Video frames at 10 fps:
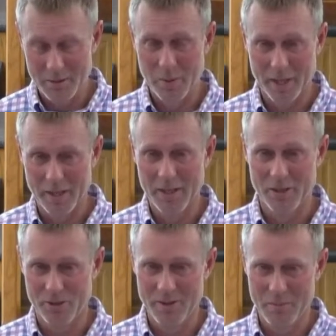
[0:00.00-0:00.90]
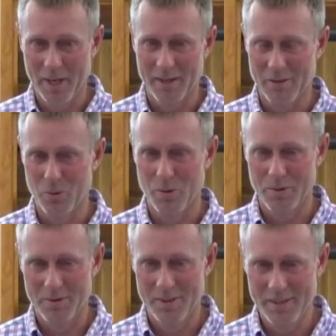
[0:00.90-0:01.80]
make you get back in the Word.
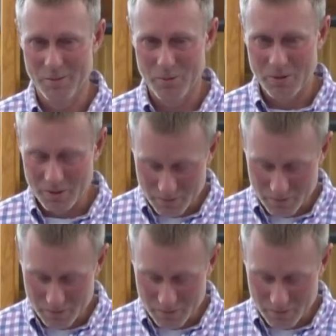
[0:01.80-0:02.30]
It really